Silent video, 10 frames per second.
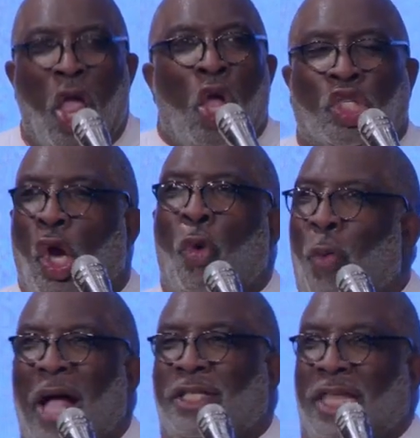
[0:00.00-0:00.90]
So
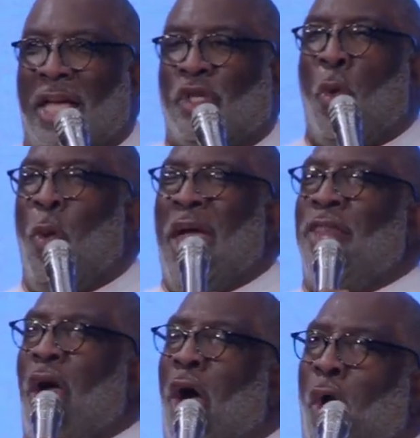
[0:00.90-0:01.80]
watch this.
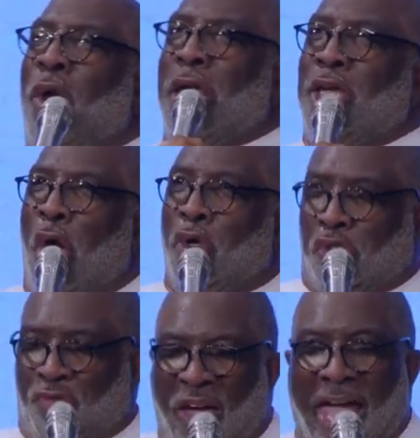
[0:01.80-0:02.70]
When the Holy
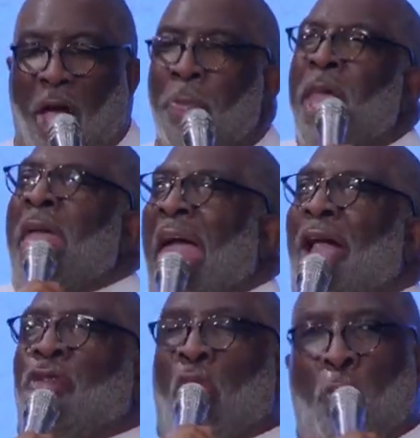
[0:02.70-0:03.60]
Ghost fell
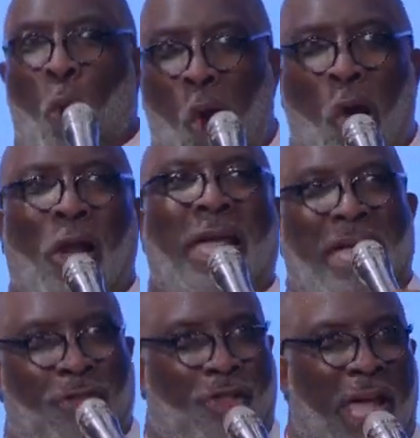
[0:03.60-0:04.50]
and the world
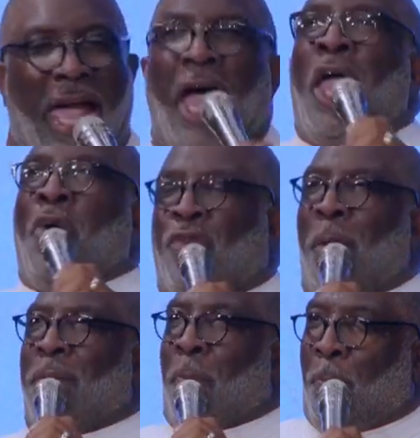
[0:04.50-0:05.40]
is there
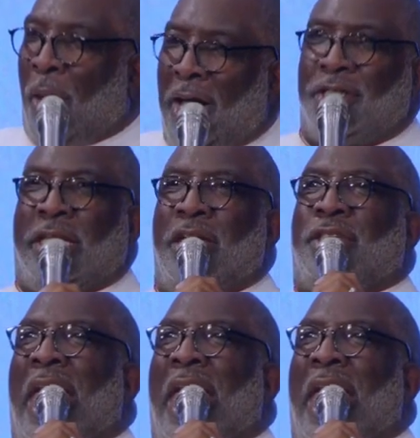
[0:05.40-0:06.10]
from Pontus